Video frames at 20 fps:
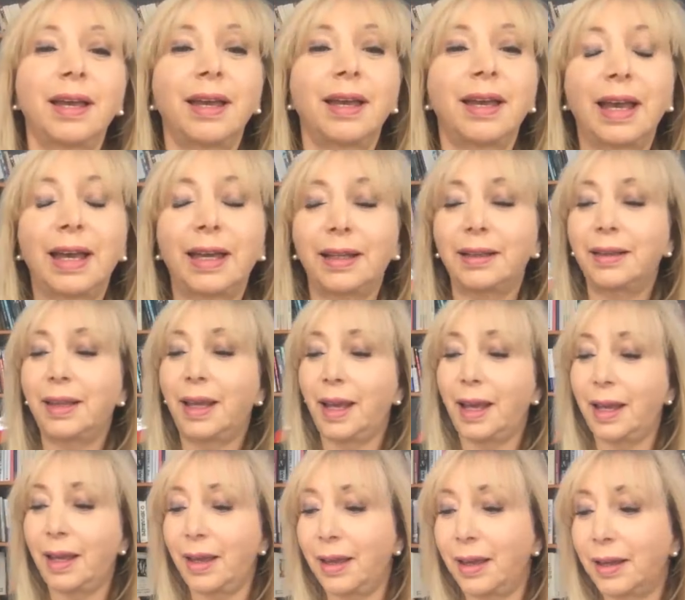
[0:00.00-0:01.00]
And
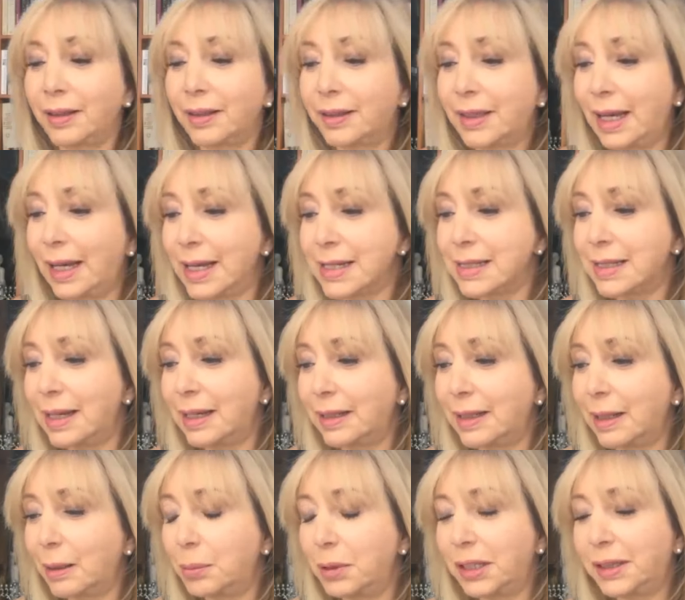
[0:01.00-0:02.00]
tell us a
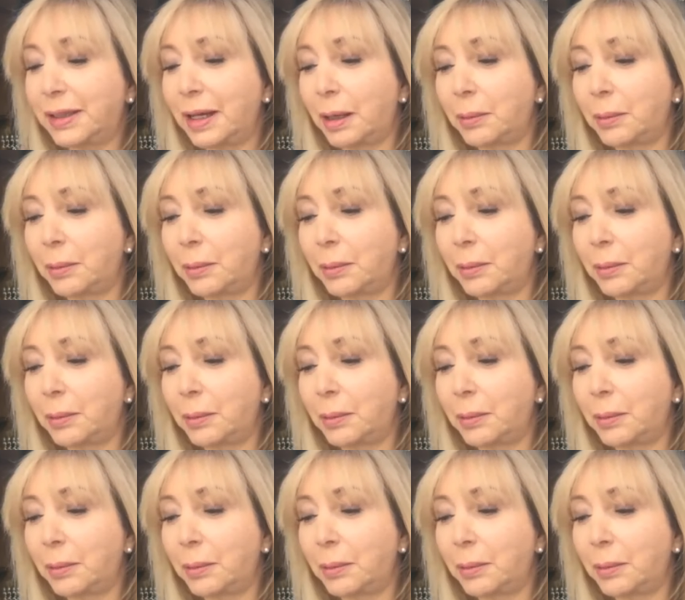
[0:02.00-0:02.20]
little bit